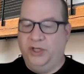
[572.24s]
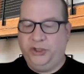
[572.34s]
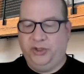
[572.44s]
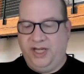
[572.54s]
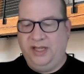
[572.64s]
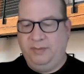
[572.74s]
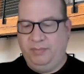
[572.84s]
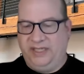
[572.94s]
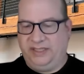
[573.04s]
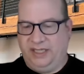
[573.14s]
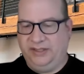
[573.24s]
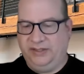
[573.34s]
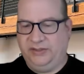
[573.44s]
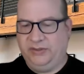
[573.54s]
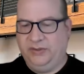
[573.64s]
once you're in the
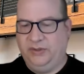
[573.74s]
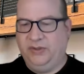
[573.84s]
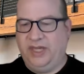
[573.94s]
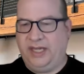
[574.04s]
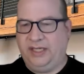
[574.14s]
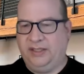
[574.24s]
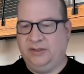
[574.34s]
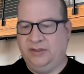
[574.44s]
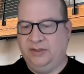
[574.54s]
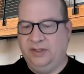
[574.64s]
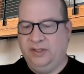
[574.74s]
business, then